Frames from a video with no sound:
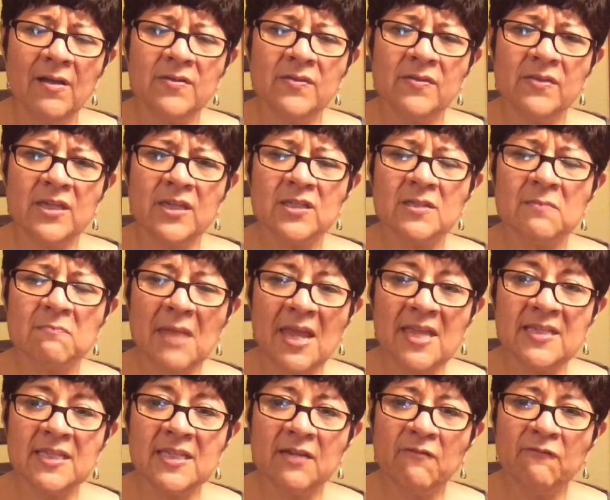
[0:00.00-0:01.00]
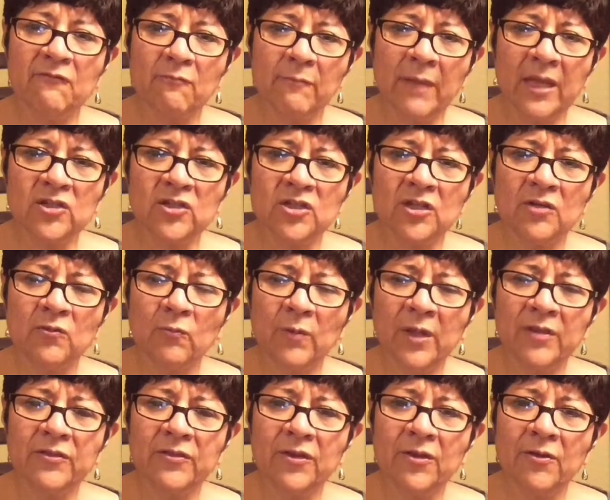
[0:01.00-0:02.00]
this amazing information
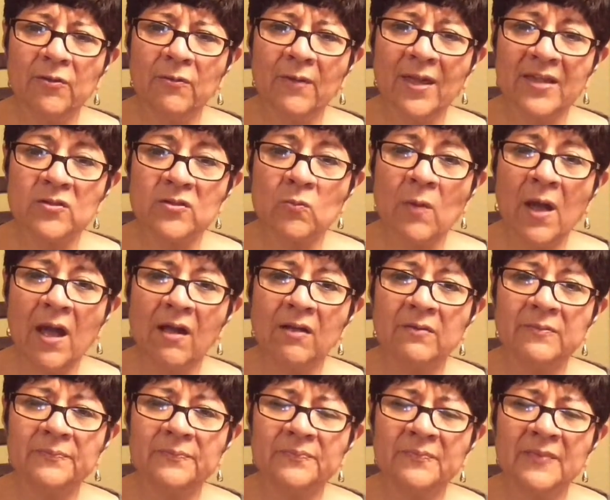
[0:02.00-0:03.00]
with you as well.